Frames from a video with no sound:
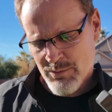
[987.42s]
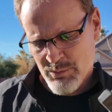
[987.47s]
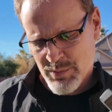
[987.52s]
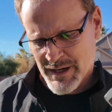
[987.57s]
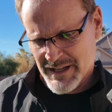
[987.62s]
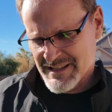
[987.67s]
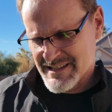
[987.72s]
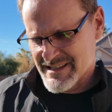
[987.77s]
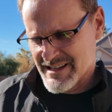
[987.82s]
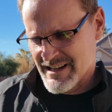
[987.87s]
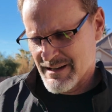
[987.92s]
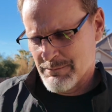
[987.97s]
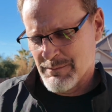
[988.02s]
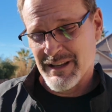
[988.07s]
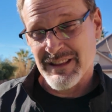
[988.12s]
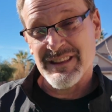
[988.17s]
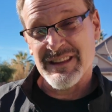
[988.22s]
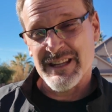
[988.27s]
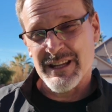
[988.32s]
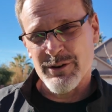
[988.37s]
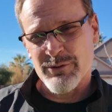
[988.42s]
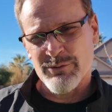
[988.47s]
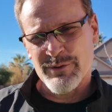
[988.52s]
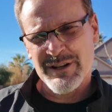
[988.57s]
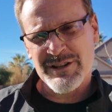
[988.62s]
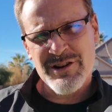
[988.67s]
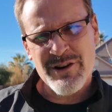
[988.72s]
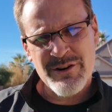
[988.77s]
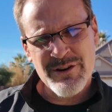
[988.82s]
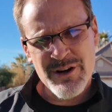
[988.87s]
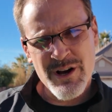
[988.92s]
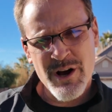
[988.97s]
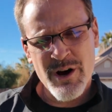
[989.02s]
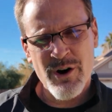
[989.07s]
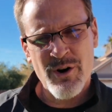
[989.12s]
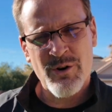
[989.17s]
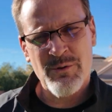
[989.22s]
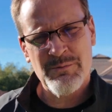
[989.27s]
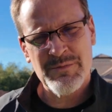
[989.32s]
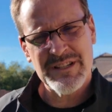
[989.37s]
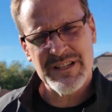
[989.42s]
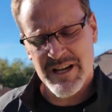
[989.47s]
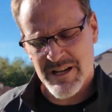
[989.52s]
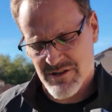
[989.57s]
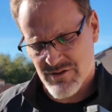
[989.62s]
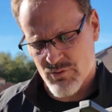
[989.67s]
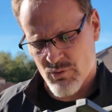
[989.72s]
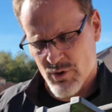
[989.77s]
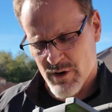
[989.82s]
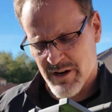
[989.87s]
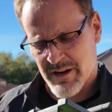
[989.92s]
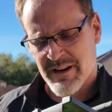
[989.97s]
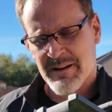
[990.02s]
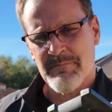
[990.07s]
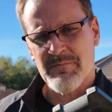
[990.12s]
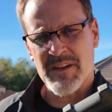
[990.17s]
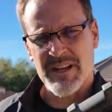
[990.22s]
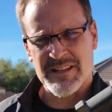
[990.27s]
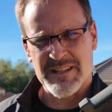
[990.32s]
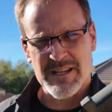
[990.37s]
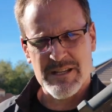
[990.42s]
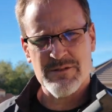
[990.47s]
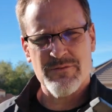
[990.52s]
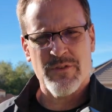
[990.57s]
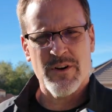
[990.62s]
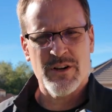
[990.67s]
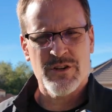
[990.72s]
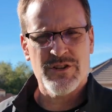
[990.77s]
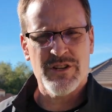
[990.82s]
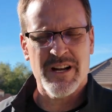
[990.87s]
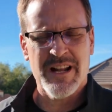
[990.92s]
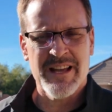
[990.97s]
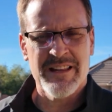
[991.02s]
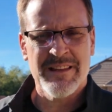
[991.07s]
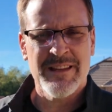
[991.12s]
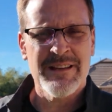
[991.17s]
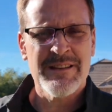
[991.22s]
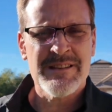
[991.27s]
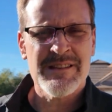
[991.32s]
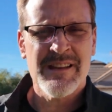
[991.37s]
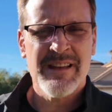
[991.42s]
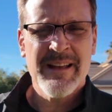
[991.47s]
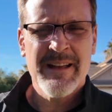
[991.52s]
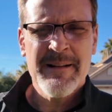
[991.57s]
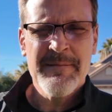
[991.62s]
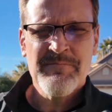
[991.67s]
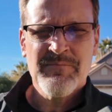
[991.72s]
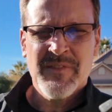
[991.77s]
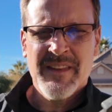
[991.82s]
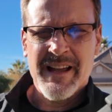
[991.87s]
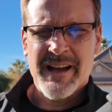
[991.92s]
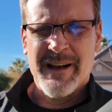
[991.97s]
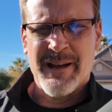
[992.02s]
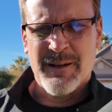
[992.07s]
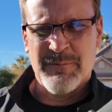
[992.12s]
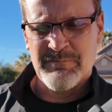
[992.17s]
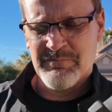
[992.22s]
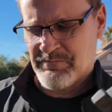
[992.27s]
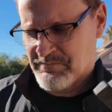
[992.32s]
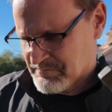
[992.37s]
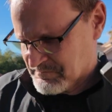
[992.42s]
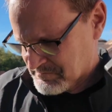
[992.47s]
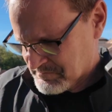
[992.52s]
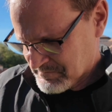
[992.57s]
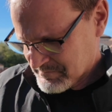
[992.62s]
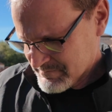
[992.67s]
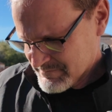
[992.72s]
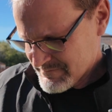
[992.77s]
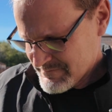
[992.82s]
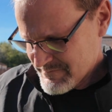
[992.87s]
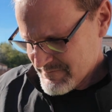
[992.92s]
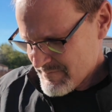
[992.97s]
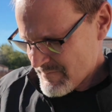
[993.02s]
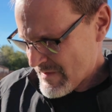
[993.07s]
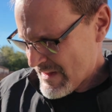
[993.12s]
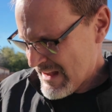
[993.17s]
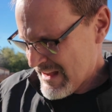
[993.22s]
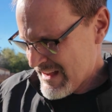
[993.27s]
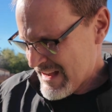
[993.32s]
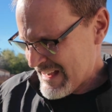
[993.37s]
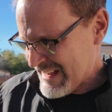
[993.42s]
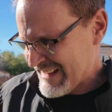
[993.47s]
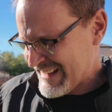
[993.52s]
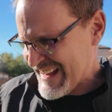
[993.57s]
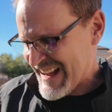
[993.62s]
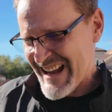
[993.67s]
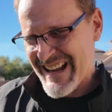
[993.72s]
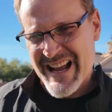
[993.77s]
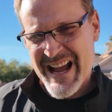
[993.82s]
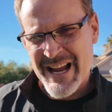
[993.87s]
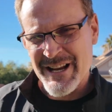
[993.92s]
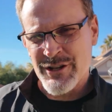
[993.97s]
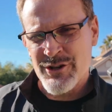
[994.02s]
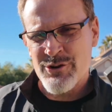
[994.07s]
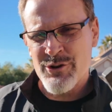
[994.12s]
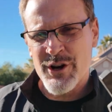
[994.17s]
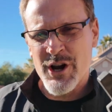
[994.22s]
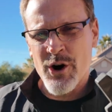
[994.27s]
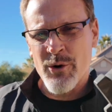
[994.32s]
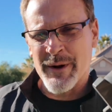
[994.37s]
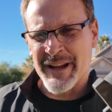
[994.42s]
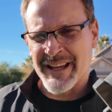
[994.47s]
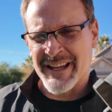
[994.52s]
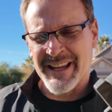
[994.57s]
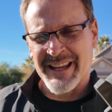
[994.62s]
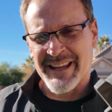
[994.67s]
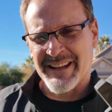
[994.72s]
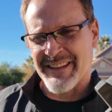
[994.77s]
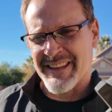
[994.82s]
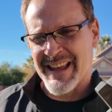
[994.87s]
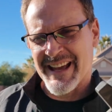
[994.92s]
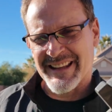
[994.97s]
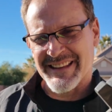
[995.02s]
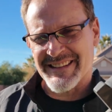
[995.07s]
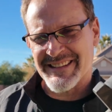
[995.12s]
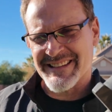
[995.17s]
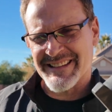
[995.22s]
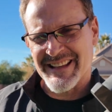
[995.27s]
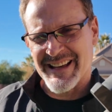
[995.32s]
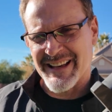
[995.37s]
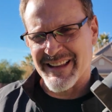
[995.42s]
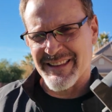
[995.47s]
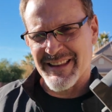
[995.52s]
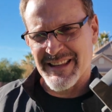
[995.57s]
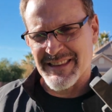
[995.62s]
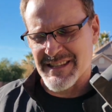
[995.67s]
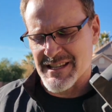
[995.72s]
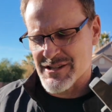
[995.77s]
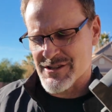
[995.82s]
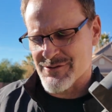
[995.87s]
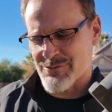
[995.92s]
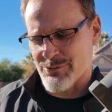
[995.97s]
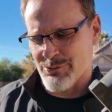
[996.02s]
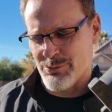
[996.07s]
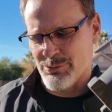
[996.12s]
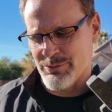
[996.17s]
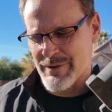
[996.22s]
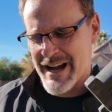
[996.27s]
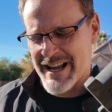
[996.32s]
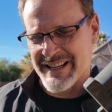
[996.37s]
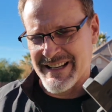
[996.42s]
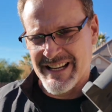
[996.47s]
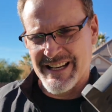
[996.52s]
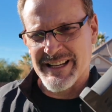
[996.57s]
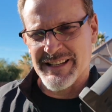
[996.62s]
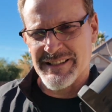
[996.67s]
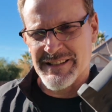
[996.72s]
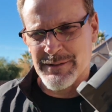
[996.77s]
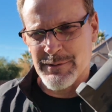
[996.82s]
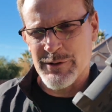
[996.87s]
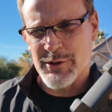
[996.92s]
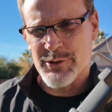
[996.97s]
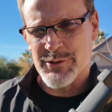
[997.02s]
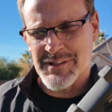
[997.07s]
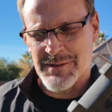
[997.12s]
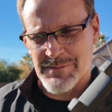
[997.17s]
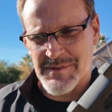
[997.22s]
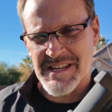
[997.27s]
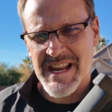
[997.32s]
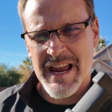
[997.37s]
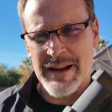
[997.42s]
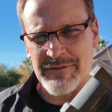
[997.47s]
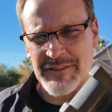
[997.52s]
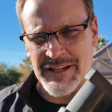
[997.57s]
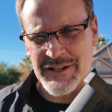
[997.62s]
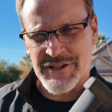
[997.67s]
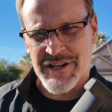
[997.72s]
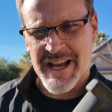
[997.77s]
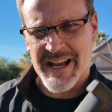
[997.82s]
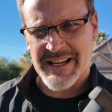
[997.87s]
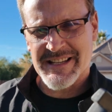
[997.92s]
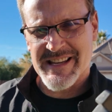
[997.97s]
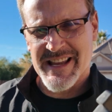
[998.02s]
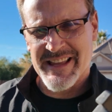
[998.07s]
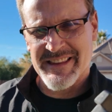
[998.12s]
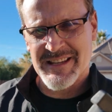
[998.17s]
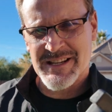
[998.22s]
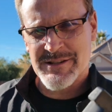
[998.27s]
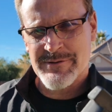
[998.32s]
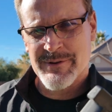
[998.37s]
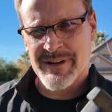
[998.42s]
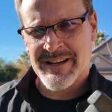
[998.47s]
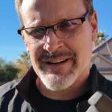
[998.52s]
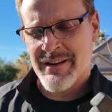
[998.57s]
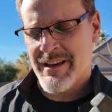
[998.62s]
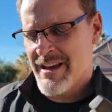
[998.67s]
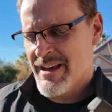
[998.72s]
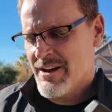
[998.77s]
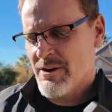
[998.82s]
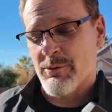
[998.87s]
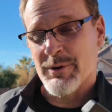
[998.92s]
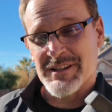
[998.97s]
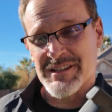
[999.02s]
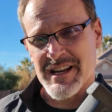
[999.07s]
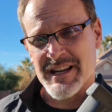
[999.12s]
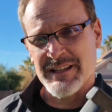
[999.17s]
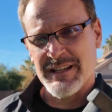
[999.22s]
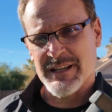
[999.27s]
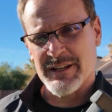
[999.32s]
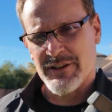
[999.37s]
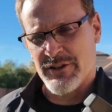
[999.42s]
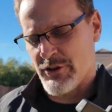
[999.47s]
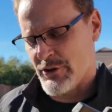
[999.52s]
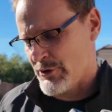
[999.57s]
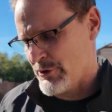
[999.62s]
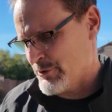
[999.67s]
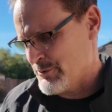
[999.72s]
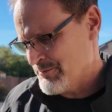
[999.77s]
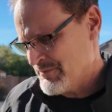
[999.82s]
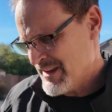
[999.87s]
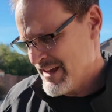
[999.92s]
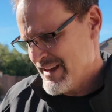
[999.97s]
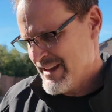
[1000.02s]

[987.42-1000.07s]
But um, the return to home does work. It does function on this. Um, uh, I, I, knew going in that uh, that this I needed to do some safety checks on this one, which I did do.